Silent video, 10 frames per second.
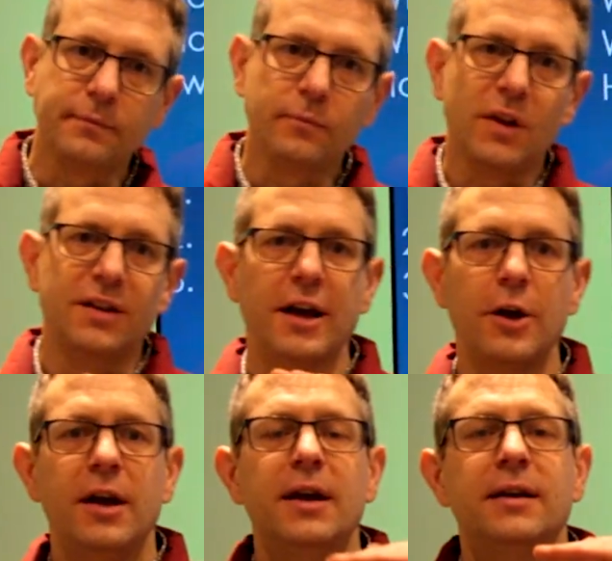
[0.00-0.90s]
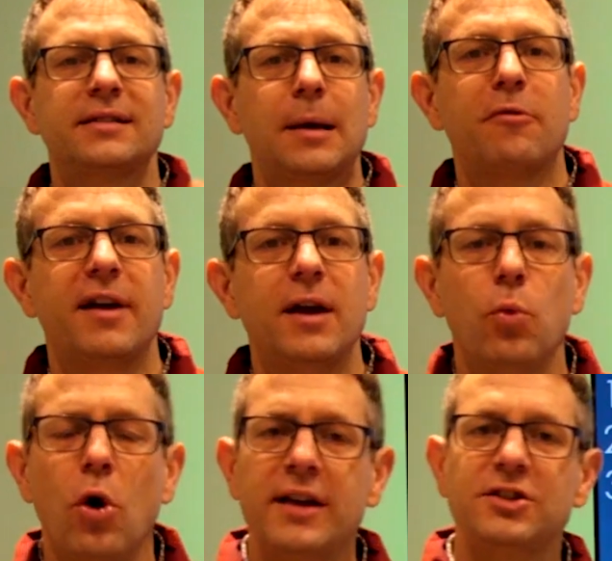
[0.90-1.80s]
So, summary, what
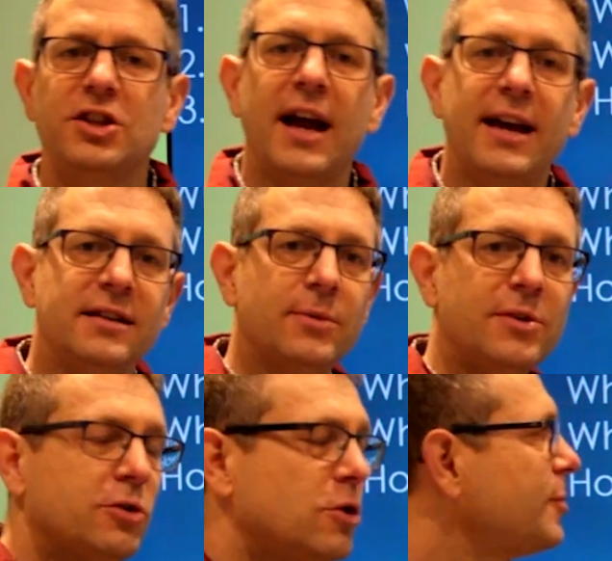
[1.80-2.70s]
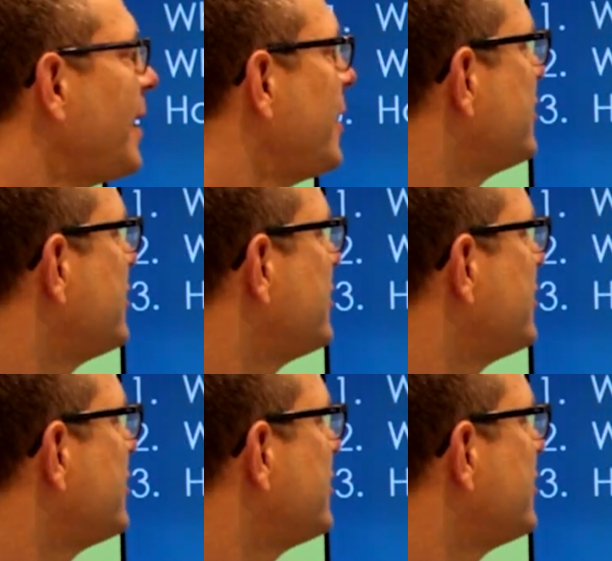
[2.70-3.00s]
has changed? So we talked about some